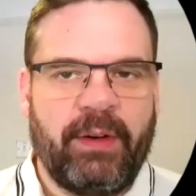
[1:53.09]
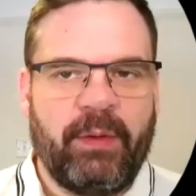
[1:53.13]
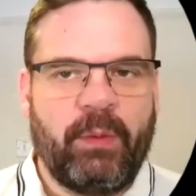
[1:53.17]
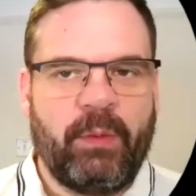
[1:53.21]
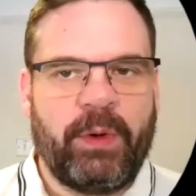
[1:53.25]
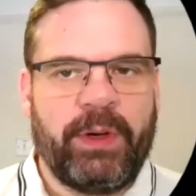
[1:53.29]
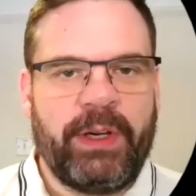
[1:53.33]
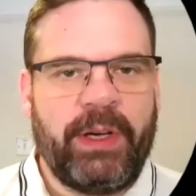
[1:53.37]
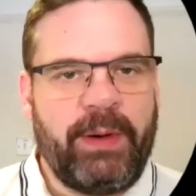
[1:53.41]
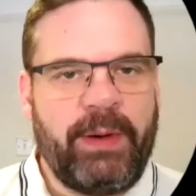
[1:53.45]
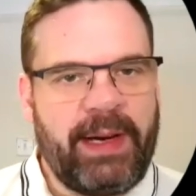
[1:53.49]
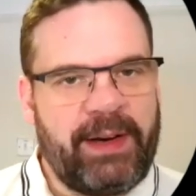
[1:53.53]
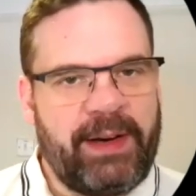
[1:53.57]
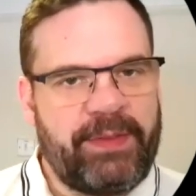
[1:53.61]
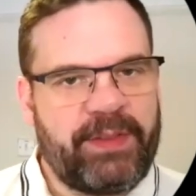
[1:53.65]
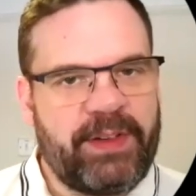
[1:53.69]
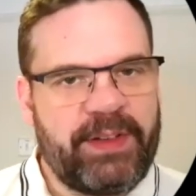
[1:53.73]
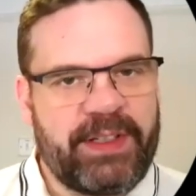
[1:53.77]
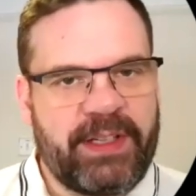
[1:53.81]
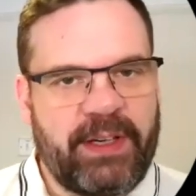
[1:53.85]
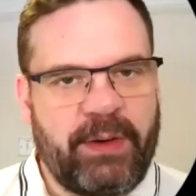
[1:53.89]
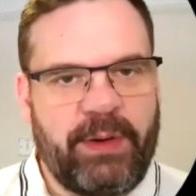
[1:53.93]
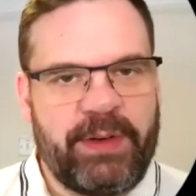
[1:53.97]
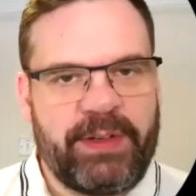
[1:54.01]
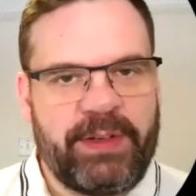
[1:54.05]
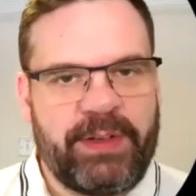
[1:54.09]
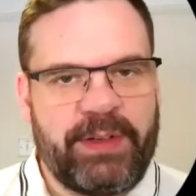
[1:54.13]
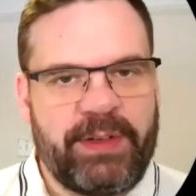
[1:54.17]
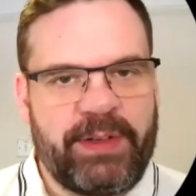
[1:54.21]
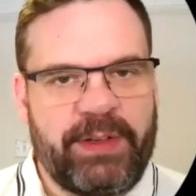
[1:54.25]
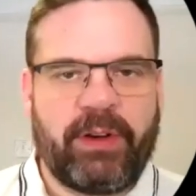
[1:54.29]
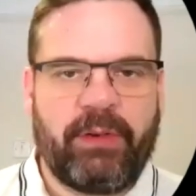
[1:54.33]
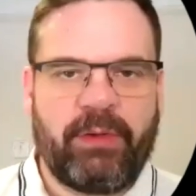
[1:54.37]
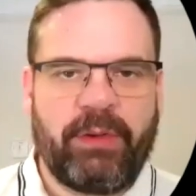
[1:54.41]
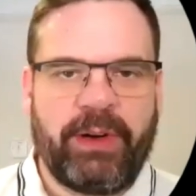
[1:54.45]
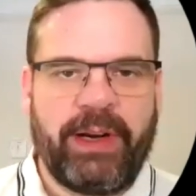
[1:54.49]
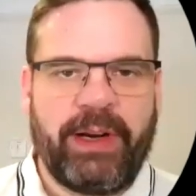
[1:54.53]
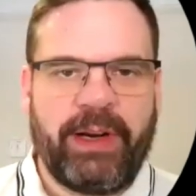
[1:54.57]
What you have to do is to
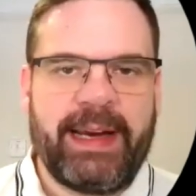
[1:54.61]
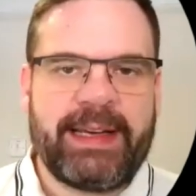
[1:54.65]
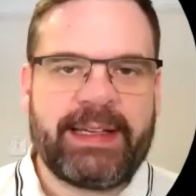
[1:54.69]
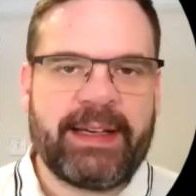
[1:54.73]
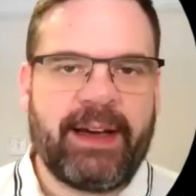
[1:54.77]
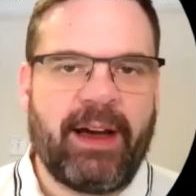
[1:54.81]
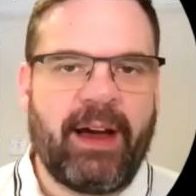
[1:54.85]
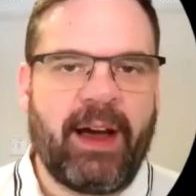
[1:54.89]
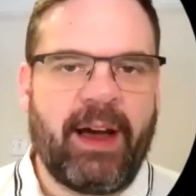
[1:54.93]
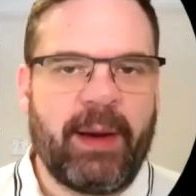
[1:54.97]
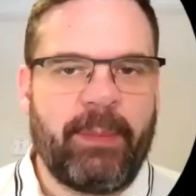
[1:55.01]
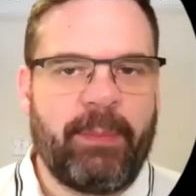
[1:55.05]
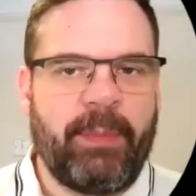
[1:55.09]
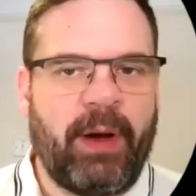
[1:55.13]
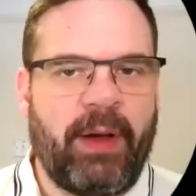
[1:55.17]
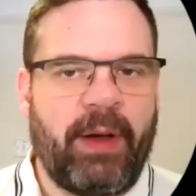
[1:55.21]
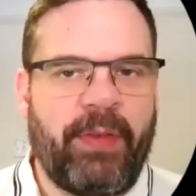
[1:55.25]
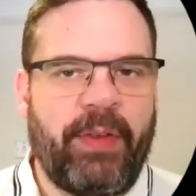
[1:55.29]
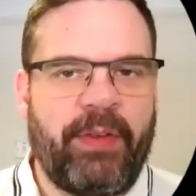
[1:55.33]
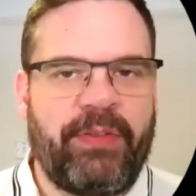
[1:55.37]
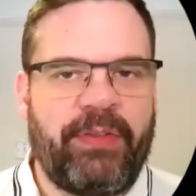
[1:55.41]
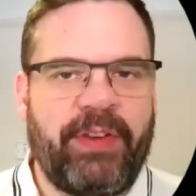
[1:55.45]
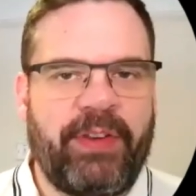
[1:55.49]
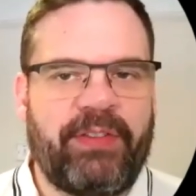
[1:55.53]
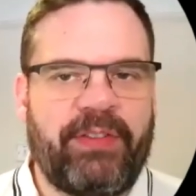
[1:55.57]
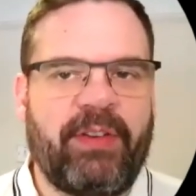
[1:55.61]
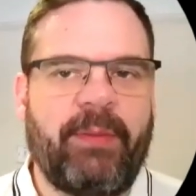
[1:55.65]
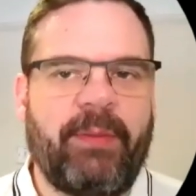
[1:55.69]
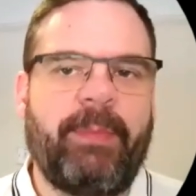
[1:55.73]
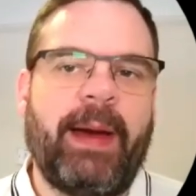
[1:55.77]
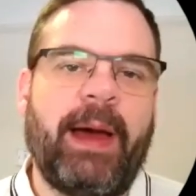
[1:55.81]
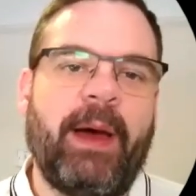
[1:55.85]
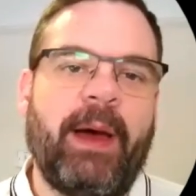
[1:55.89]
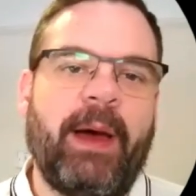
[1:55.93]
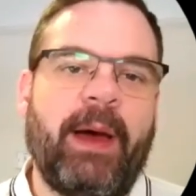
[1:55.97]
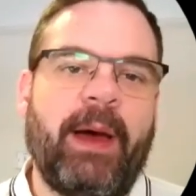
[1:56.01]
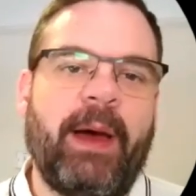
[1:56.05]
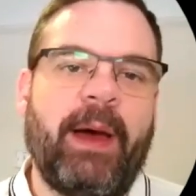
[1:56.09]
create a hypothesis
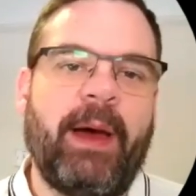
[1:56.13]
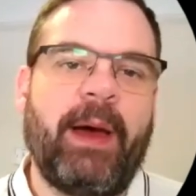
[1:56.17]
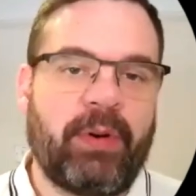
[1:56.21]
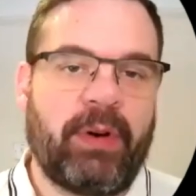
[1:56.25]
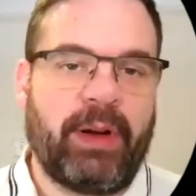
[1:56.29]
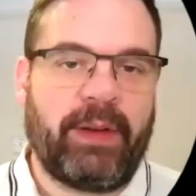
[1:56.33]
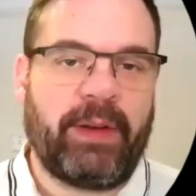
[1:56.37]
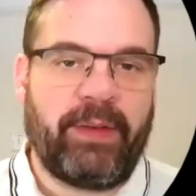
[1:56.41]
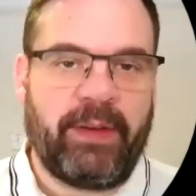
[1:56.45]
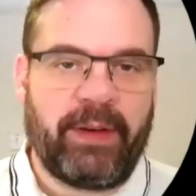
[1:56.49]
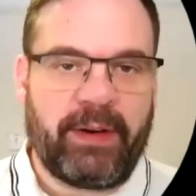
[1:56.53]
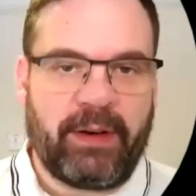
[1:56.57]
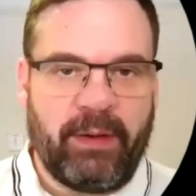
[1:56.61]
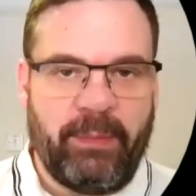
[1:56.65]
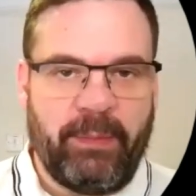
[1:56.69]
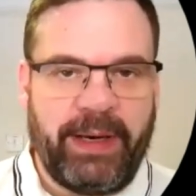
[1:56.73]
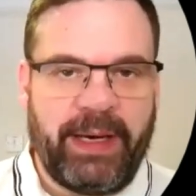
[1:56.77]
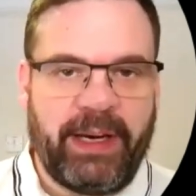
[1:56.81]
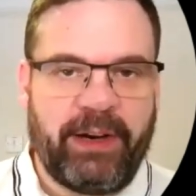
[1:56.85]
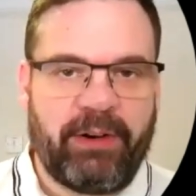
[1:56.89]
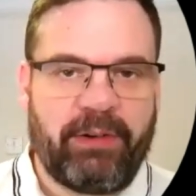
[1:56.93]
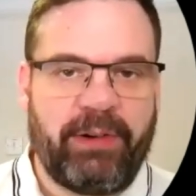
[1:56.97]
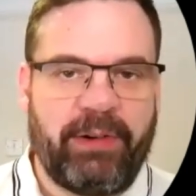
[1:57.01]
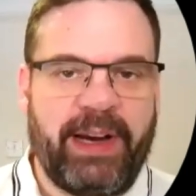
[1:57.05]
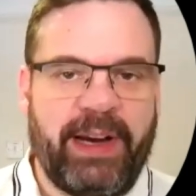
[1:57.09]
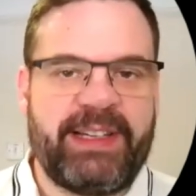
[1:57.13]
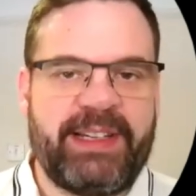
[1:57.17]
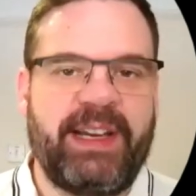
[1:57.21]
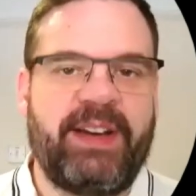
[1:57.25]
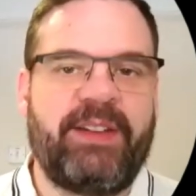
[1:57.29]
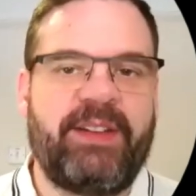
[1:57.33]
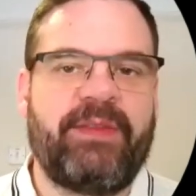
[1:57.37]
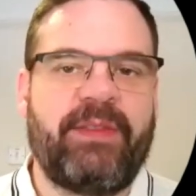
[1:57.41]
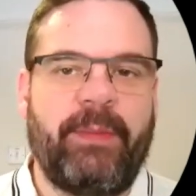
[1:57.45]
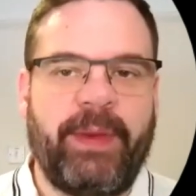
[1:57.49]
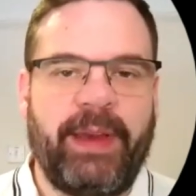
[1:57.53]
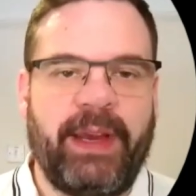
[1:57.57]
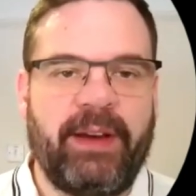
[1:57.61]
about the product that can be created
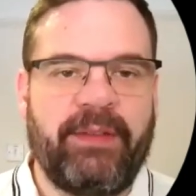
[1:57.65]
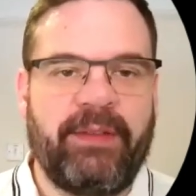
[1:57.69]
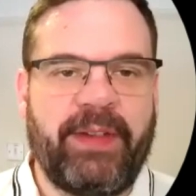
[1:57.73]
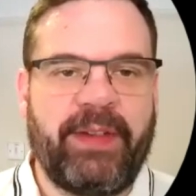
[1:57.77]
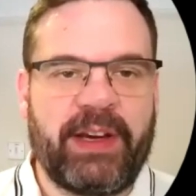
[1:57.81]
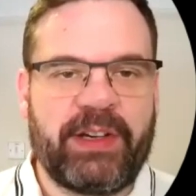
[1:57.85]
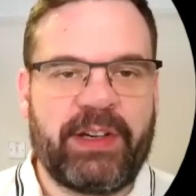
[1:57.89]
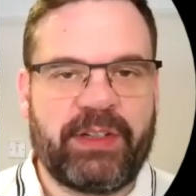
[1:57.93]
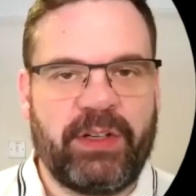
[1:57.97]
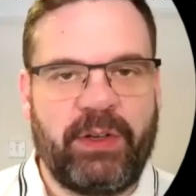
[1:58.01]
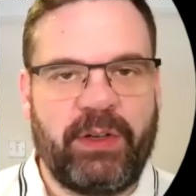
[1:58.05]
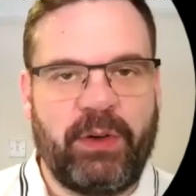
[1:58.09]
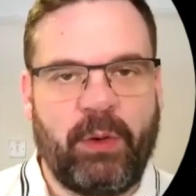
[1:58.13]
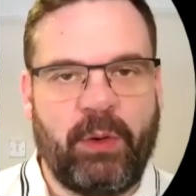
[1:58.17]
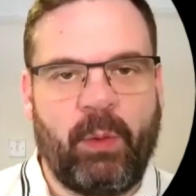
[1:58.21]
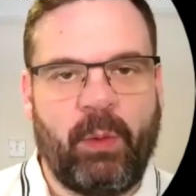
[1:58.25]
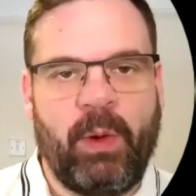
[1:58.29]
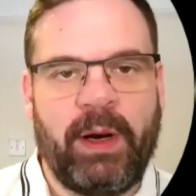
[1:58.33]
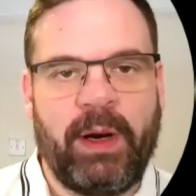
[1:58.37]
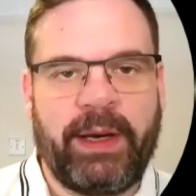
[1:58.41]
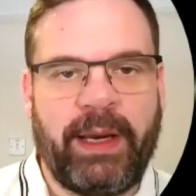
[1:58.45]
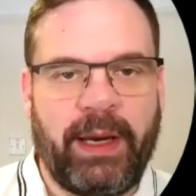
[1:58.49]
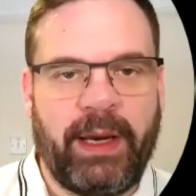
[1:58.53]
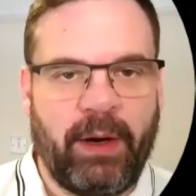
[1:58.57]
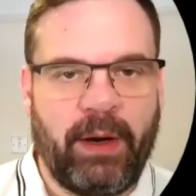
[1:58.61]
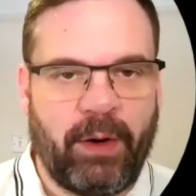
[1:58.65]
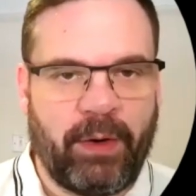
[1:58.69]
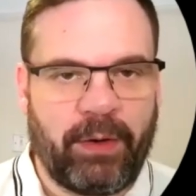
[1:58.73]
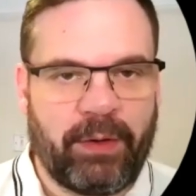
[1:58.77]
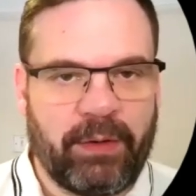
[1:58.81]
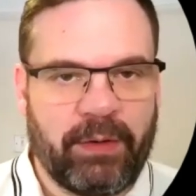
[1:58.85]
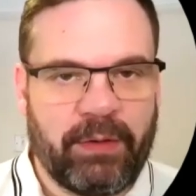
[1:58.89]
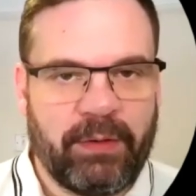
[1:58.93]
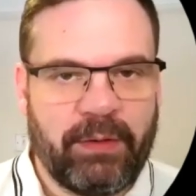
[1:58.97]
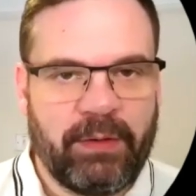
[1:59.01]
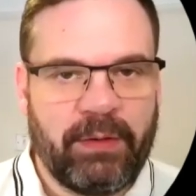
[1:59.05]
from the innovation you're working on.